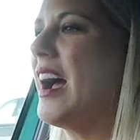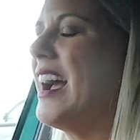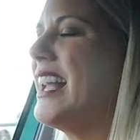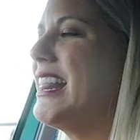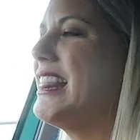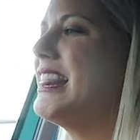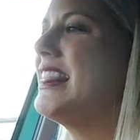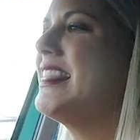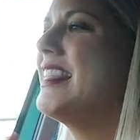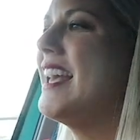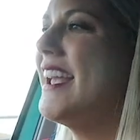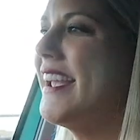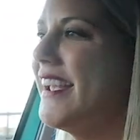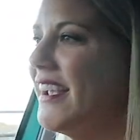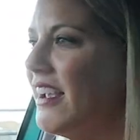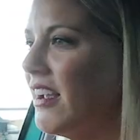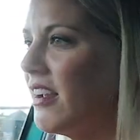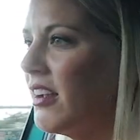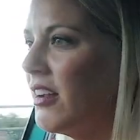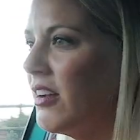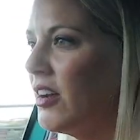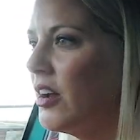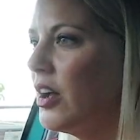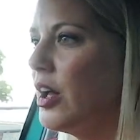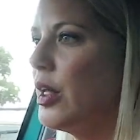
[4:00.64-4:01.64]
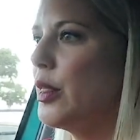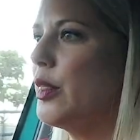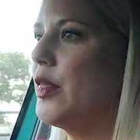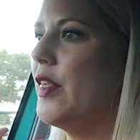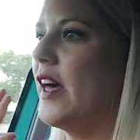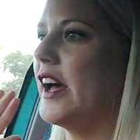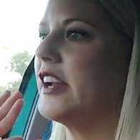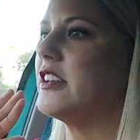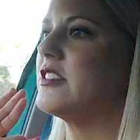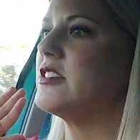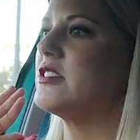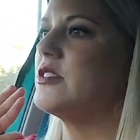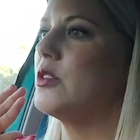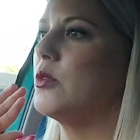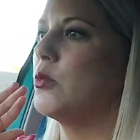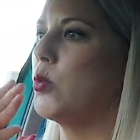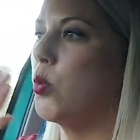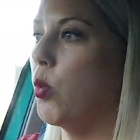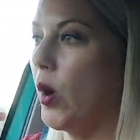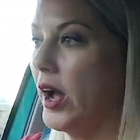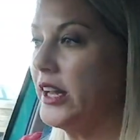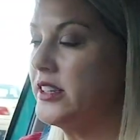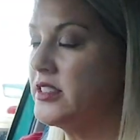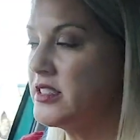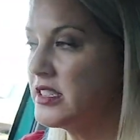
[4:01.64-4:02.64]
I think that
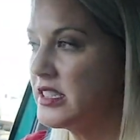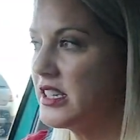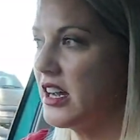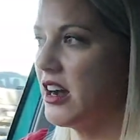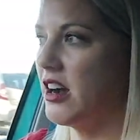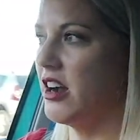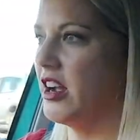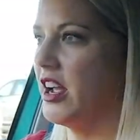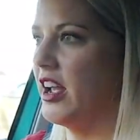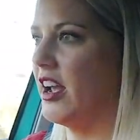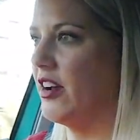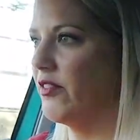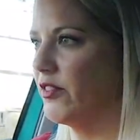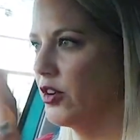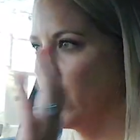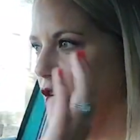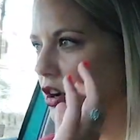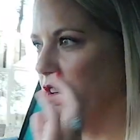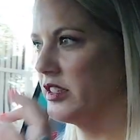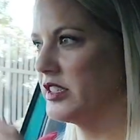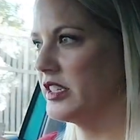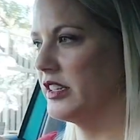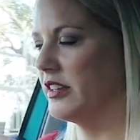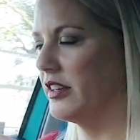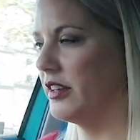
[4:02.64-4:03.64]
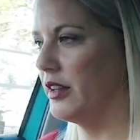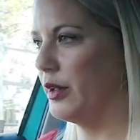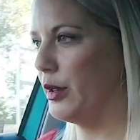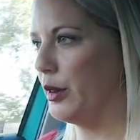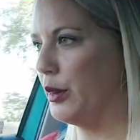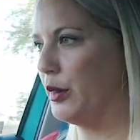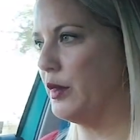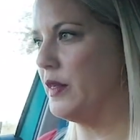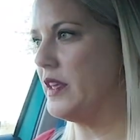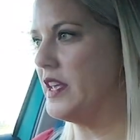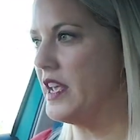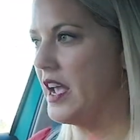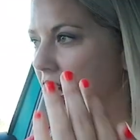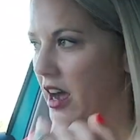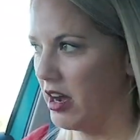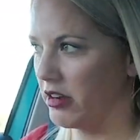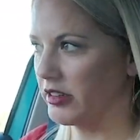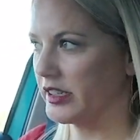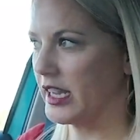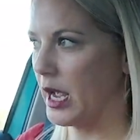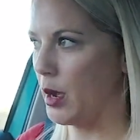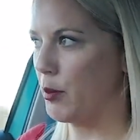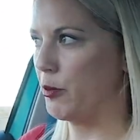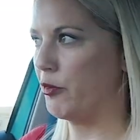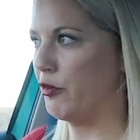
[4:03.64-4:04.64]
once I have gotten the
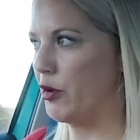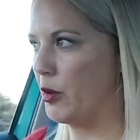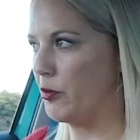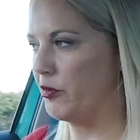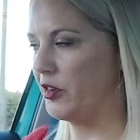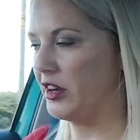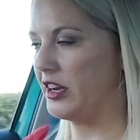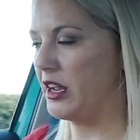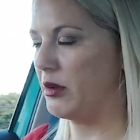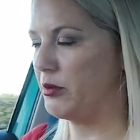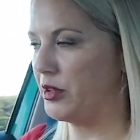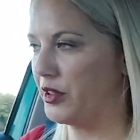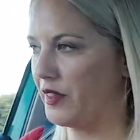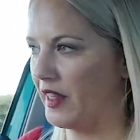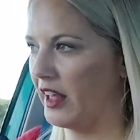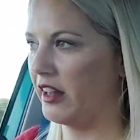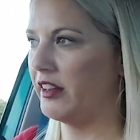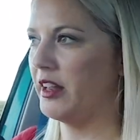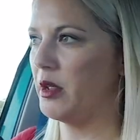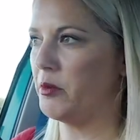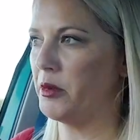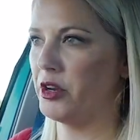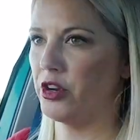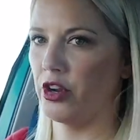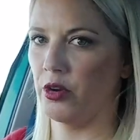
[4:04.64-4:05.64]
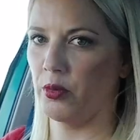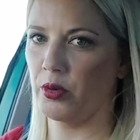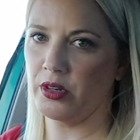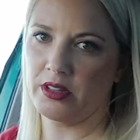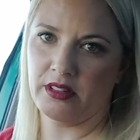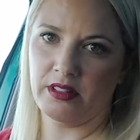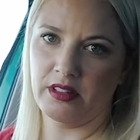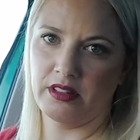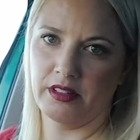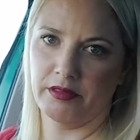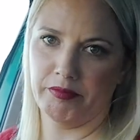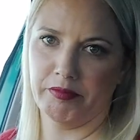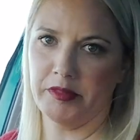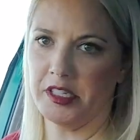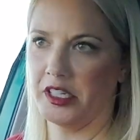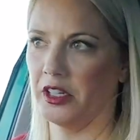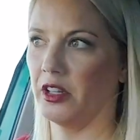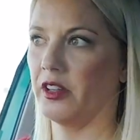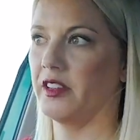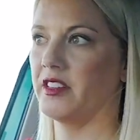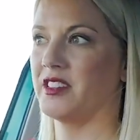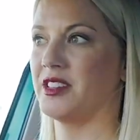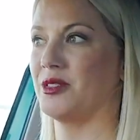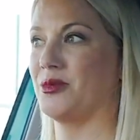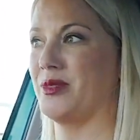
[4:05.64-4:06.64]
outcome from VW, they'll let me know what the deal
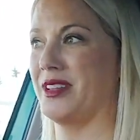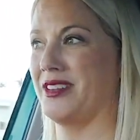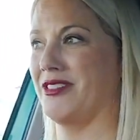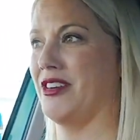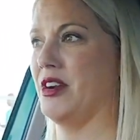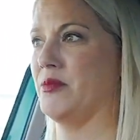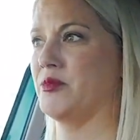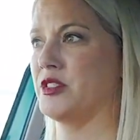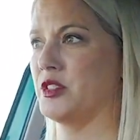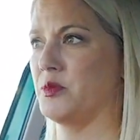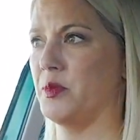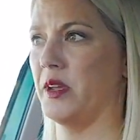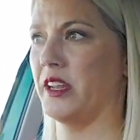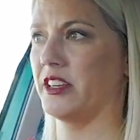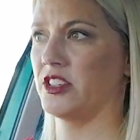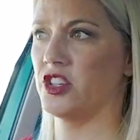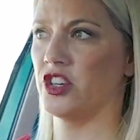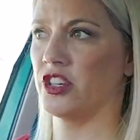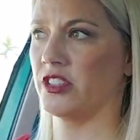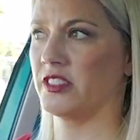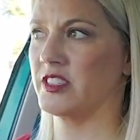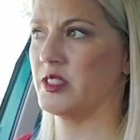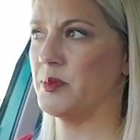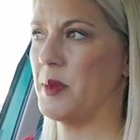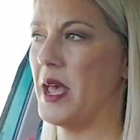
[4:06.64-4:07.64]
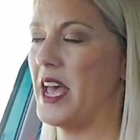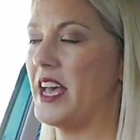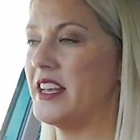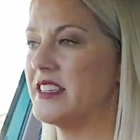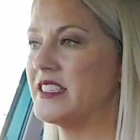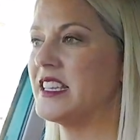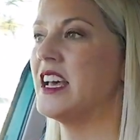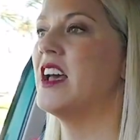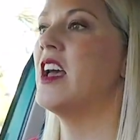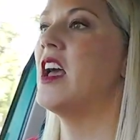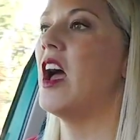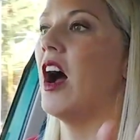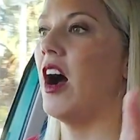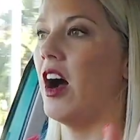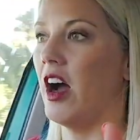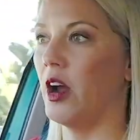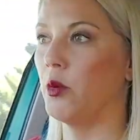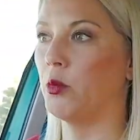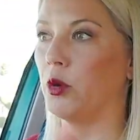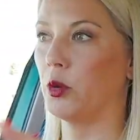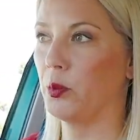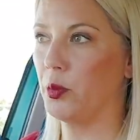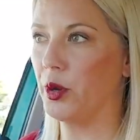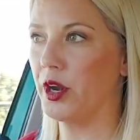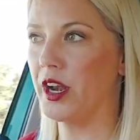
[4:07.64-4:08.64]
is and whether I'm just being a total spaz. I
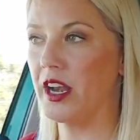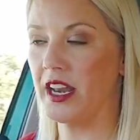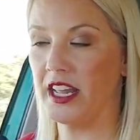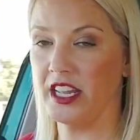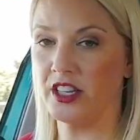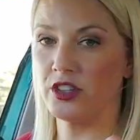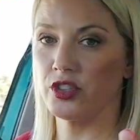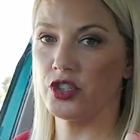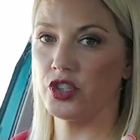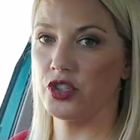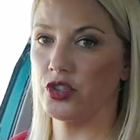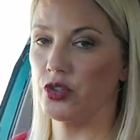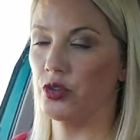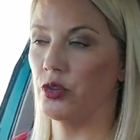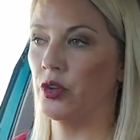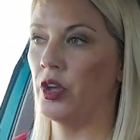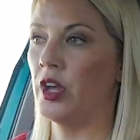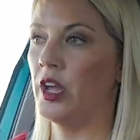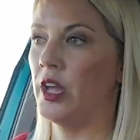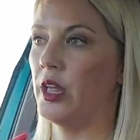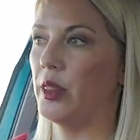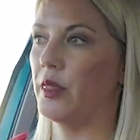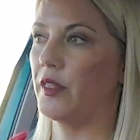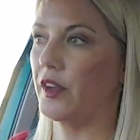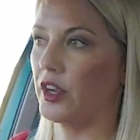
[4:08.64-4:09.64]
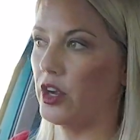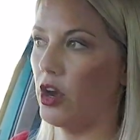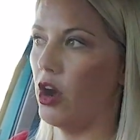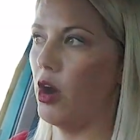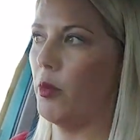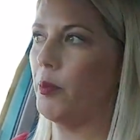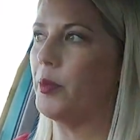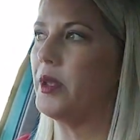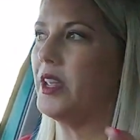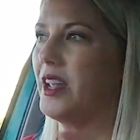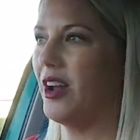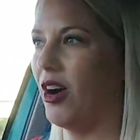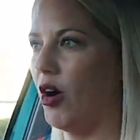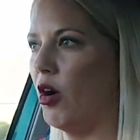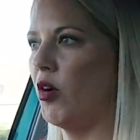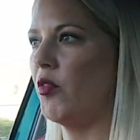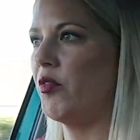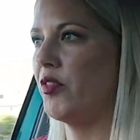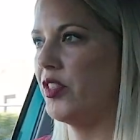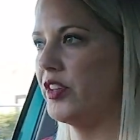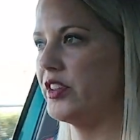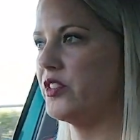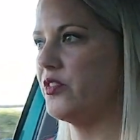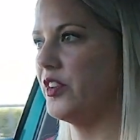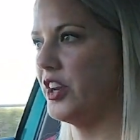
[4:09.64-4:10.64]
will put it into the copy of
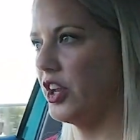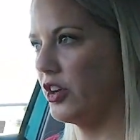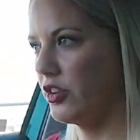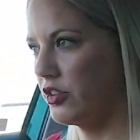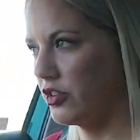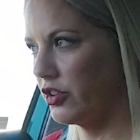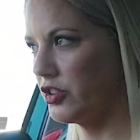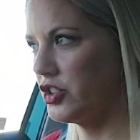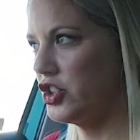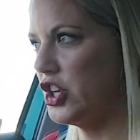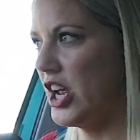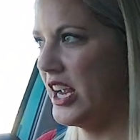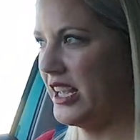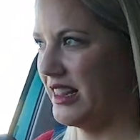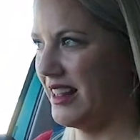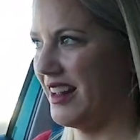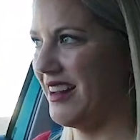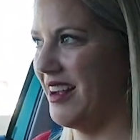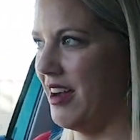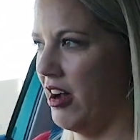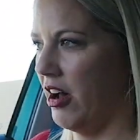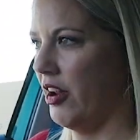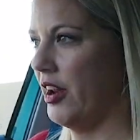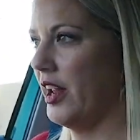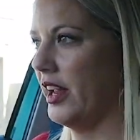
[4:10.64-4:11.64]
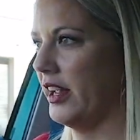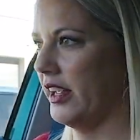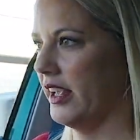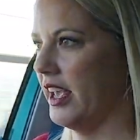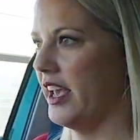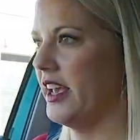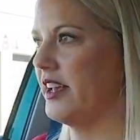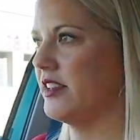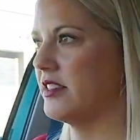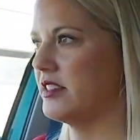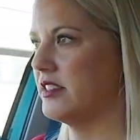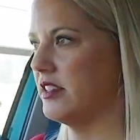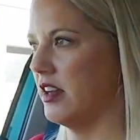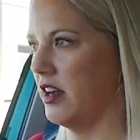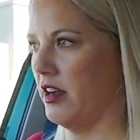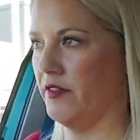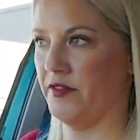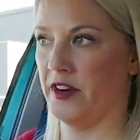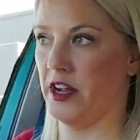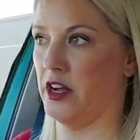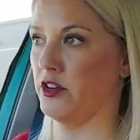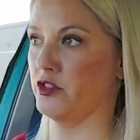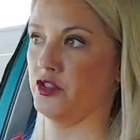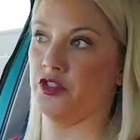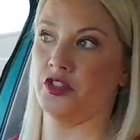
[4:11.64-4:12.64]
this video. So check that out in case I've
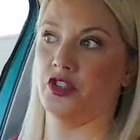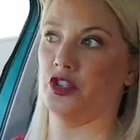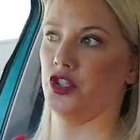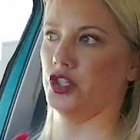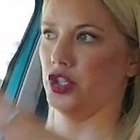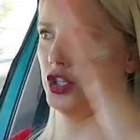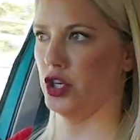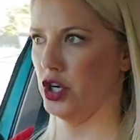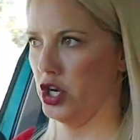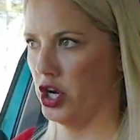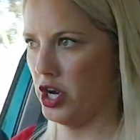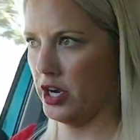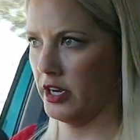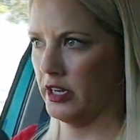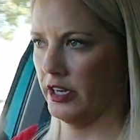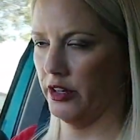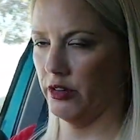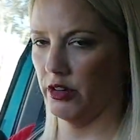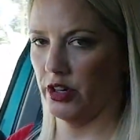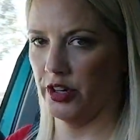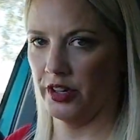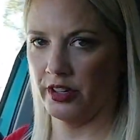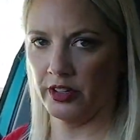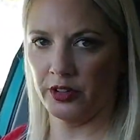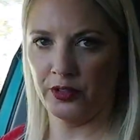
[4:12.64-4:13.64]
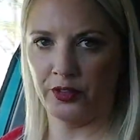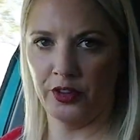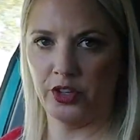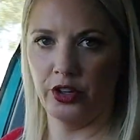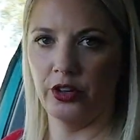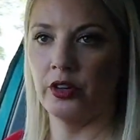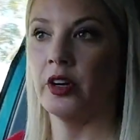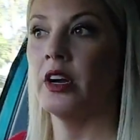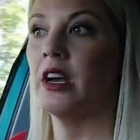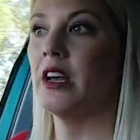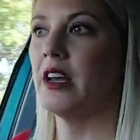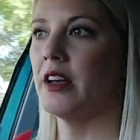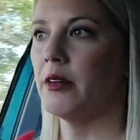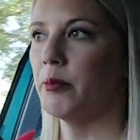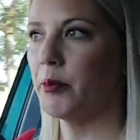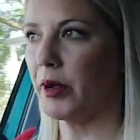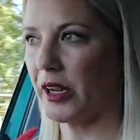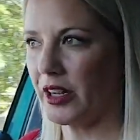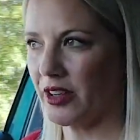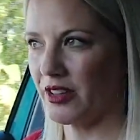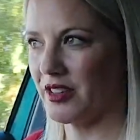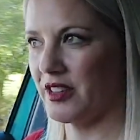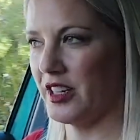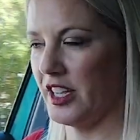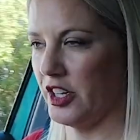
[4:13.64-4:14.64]
now just totally ruined it for you,
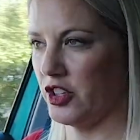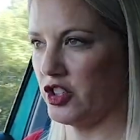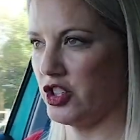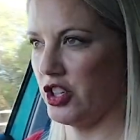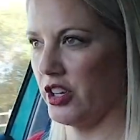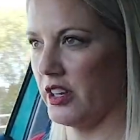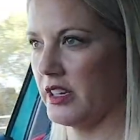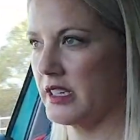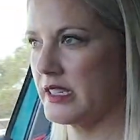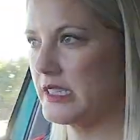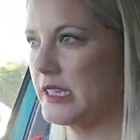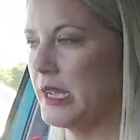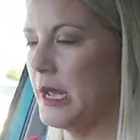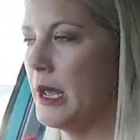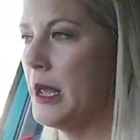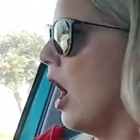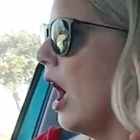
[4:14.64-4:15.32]
because it shouldn't.